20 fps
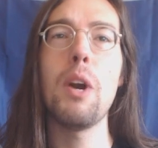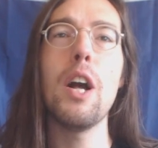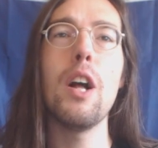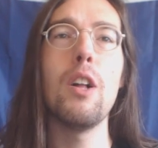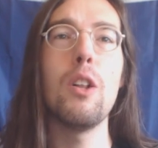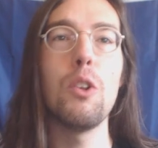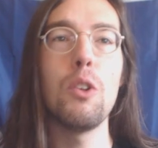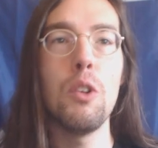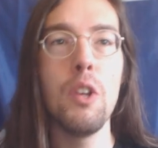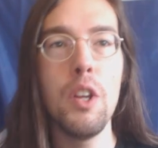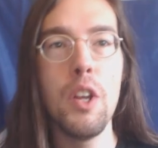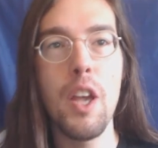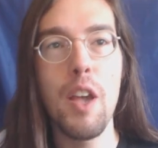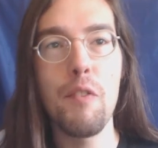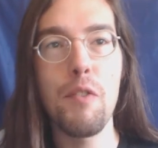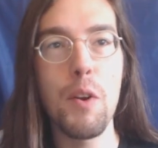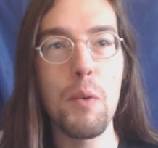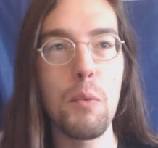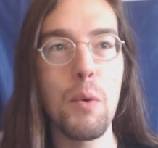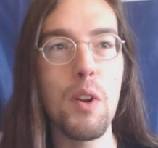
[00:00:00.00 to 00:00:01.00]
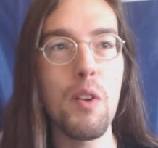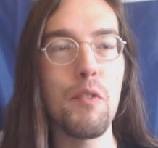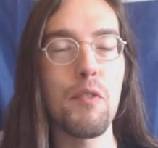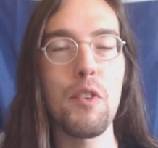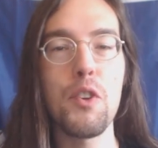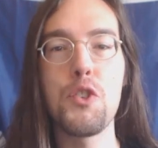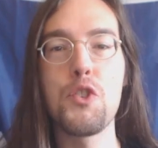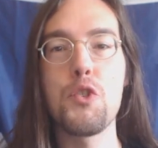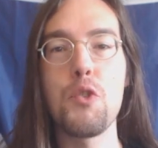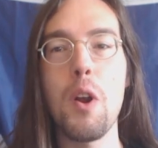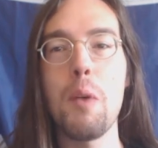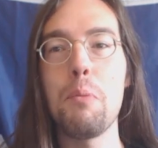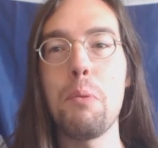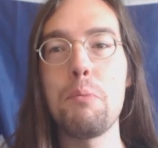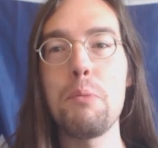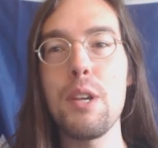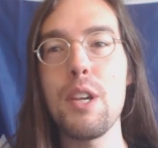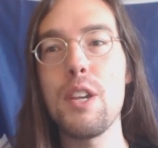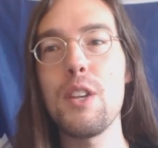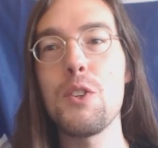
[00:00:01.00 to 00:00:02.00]
well, if it weren't for Trump
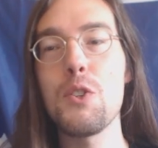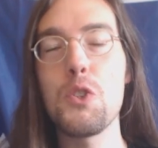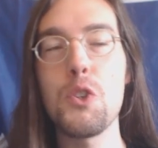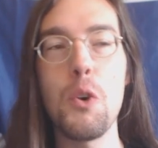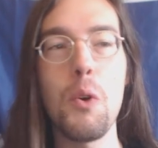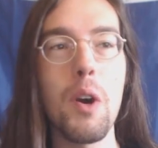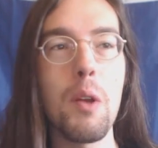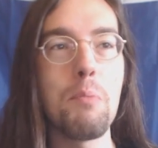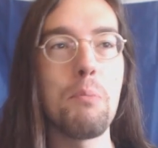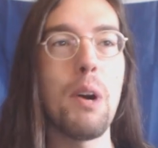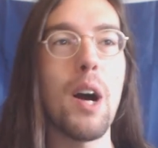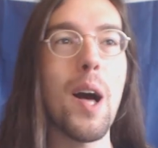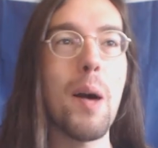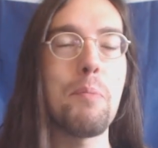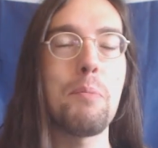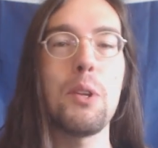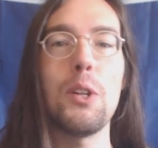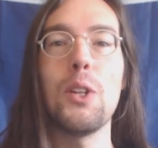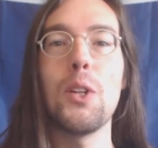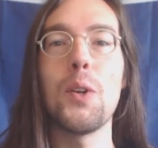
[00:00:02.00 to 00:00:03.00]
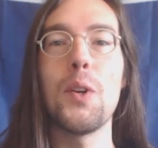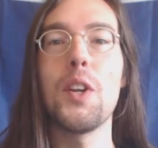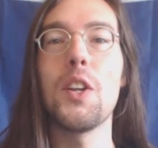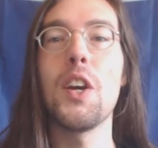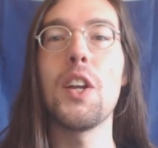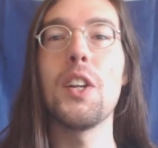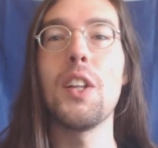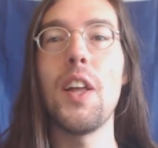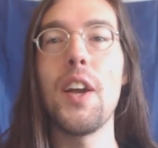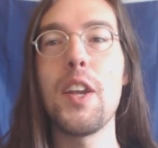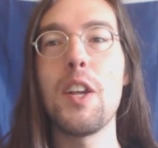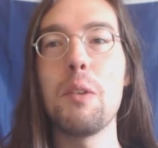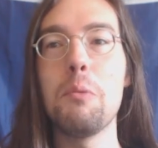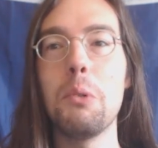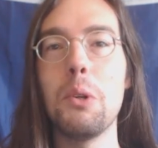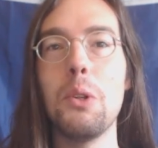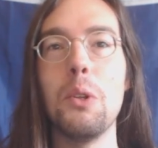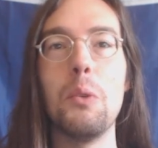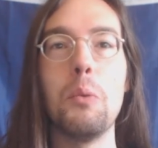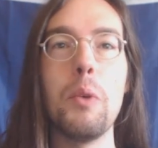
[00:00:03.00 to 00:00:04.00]
being so unpopular and
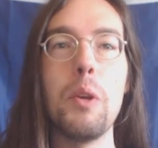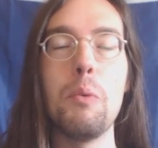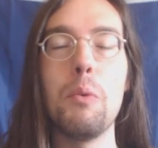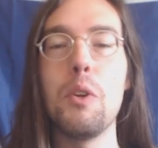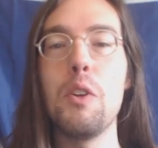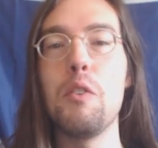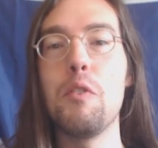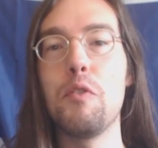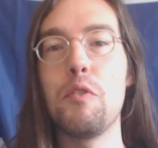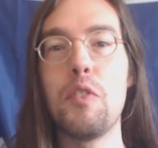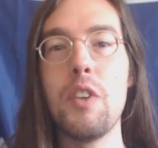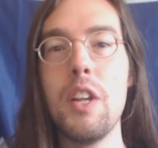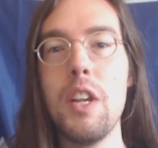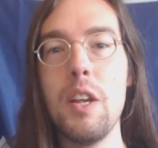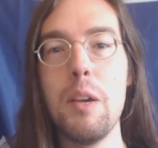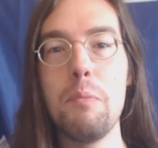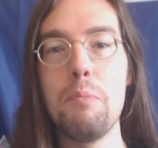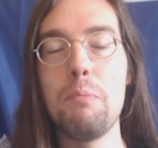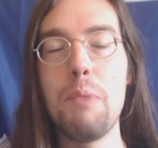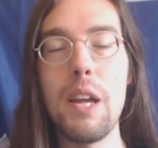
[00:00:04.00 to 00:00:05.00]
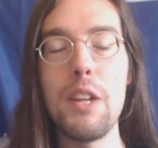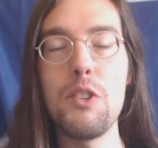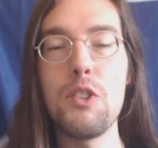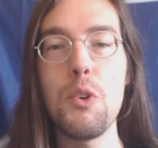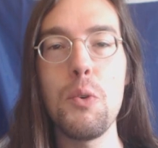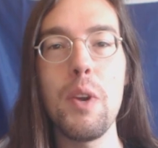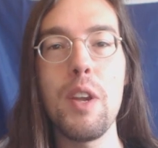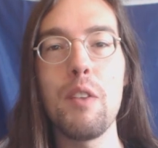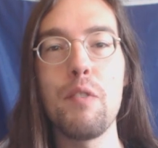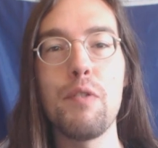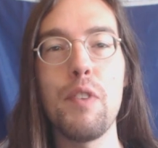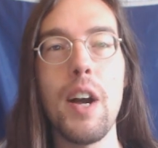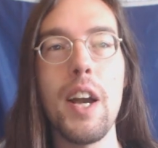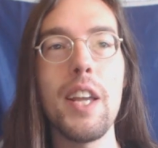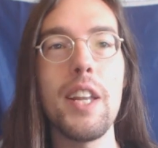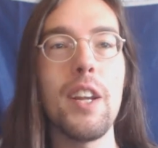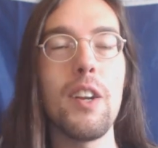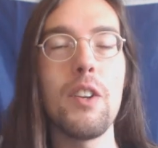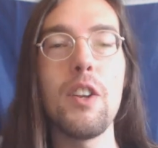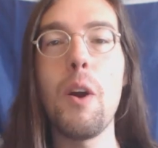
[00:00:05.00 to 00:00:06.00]
unlikable, we would have been doing
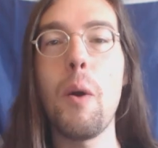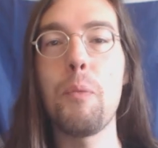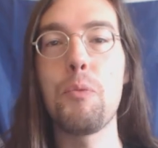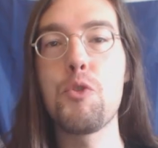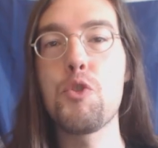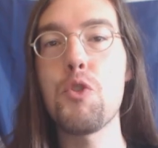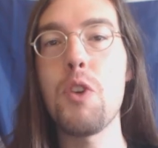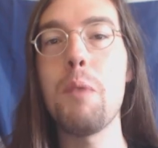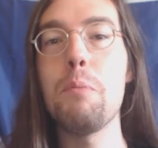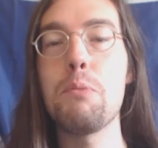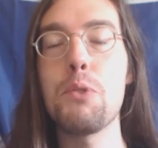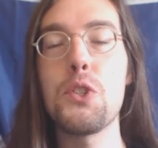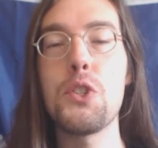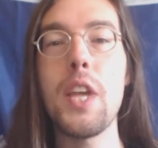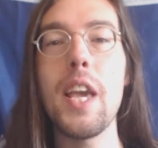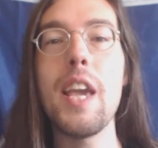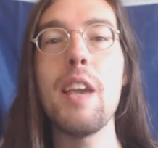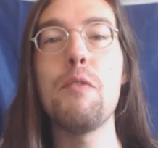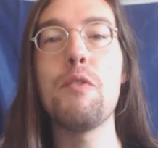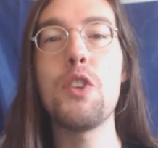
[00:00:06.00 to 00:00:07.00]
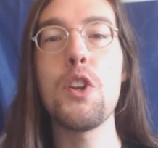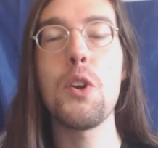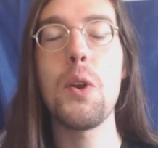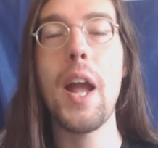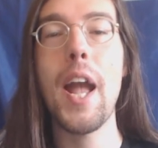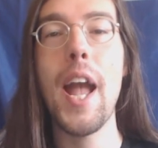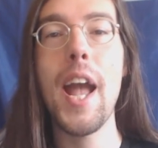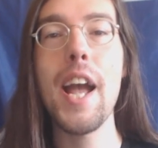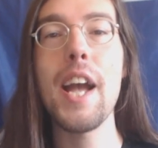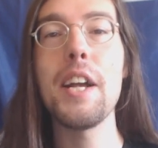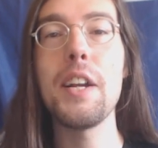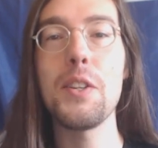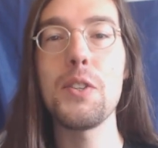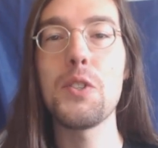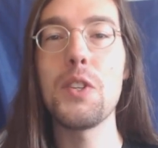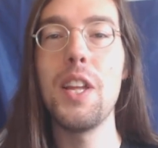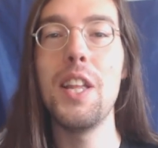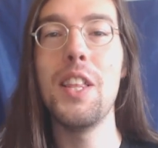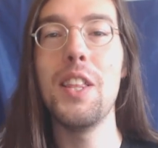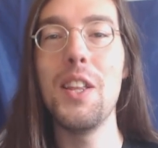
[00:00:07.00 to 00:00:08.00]
fine here. No, Trump saved your
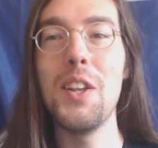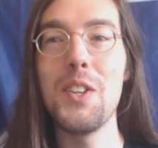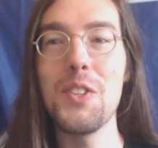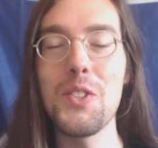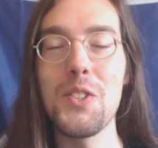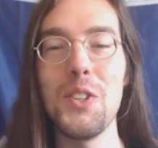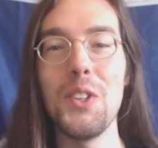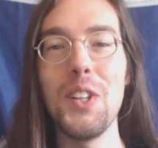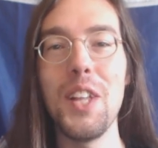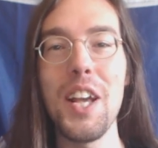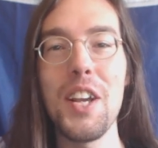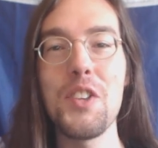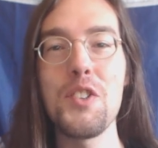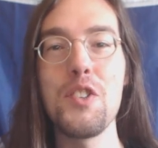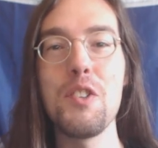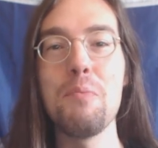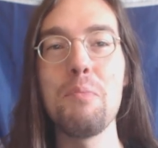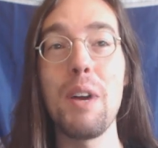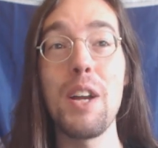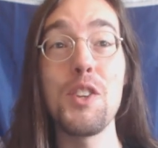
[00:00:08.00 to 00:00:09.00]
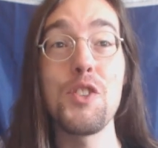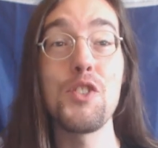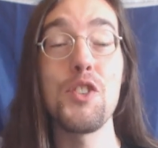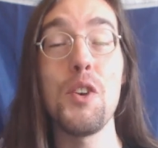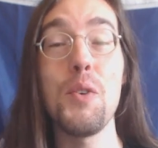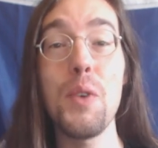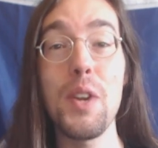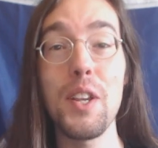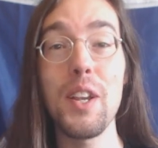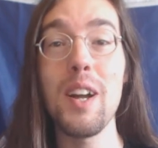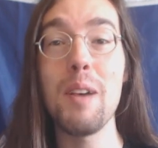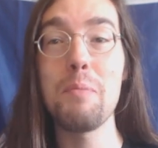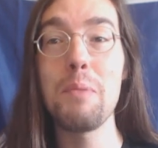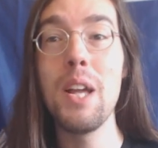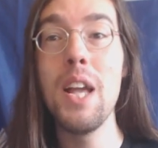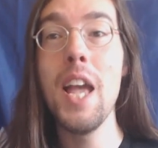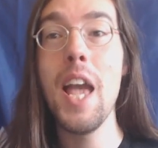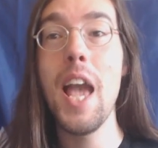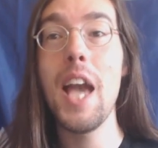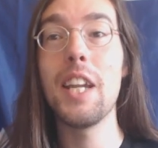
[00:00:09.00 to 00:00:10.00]
ass in this election by showing up
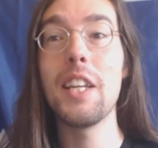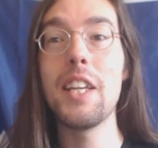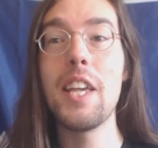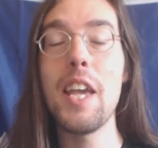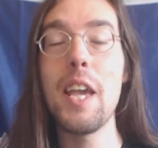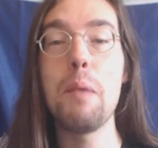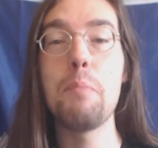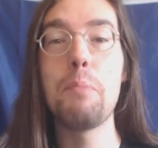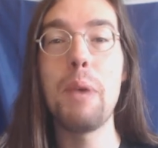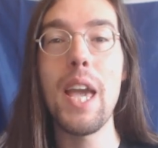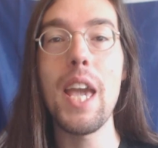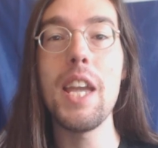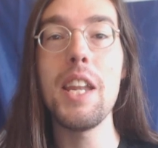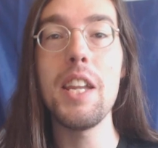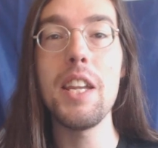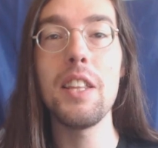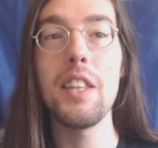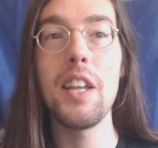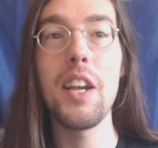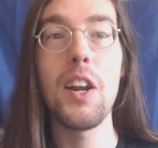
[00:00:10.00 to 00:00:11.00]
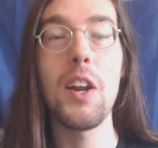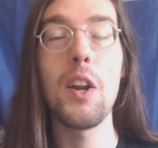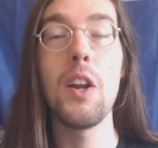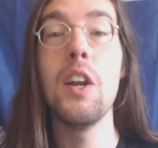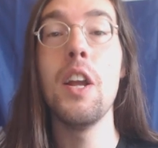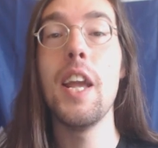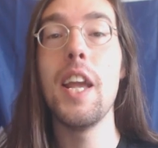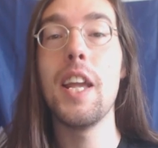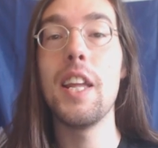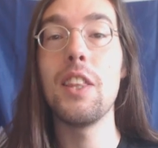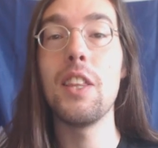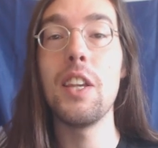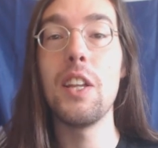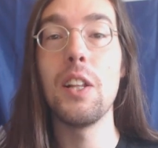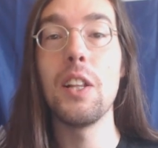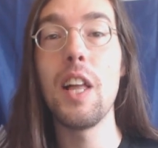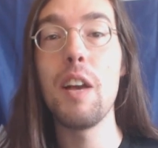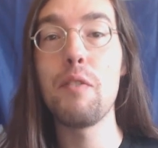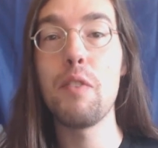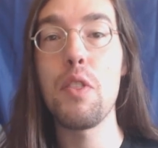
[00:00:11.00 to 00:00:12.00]
and campaigning there in the
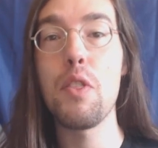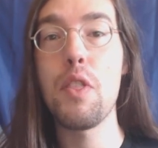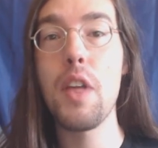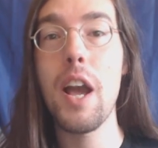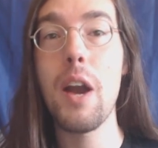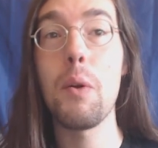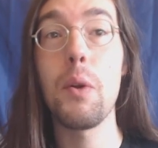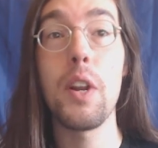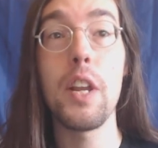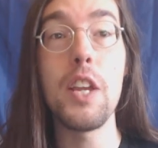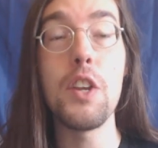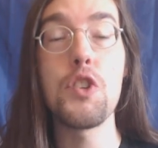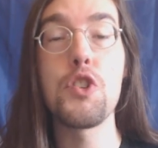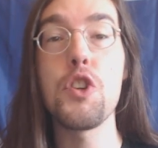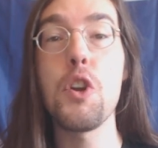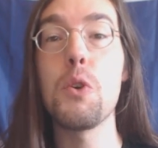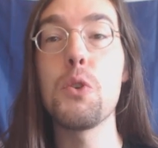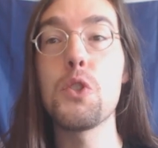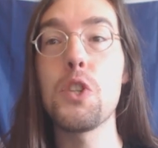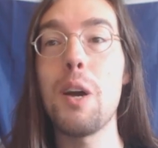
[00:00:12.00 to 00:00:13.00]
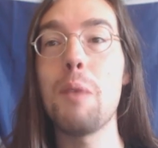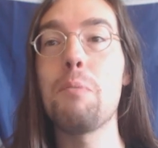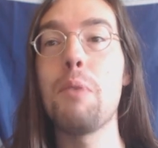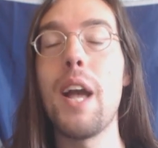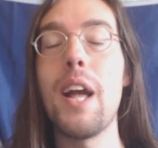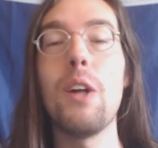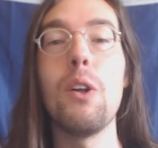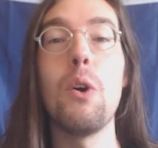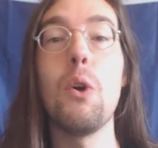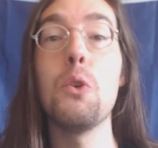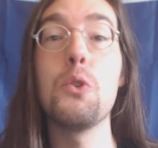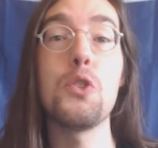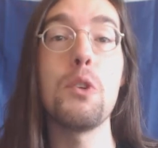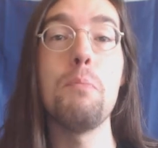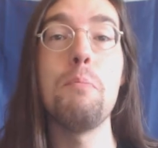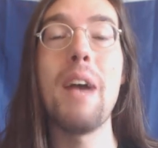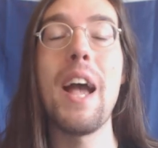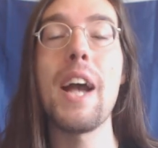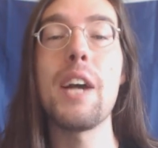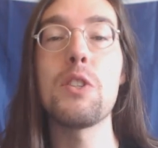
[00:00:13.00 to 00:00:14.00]
11th hour. He shows up, holds a
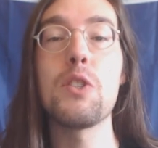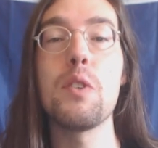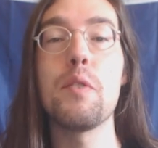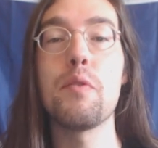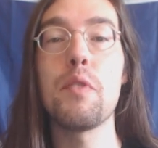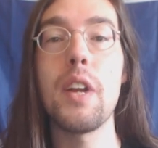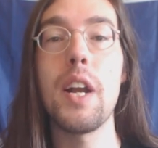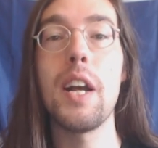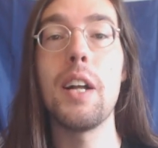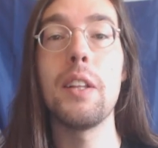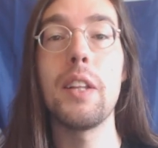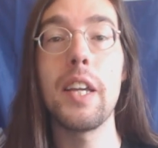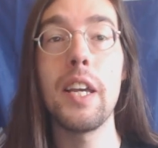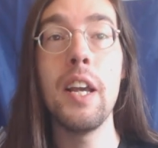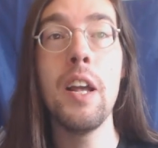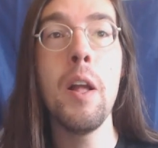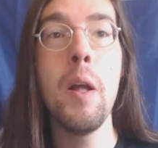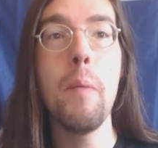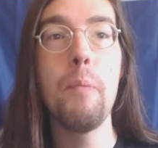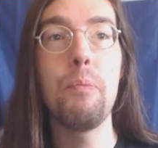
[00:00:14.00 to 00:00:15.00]
massive rally.